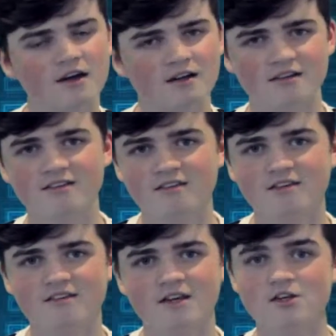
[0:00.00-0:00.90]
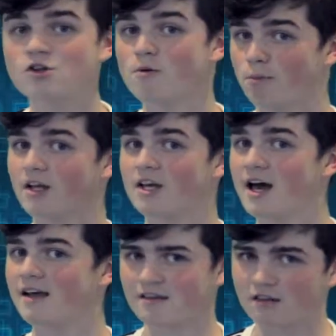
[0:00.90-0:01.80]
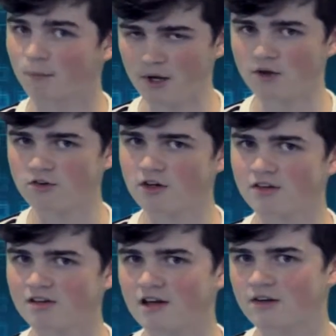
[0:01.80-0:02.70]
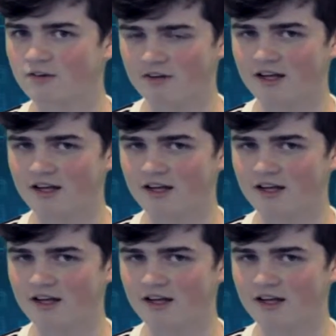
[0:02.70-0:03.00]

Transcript: Consistency is the issue, but yes, the Bills are contenders.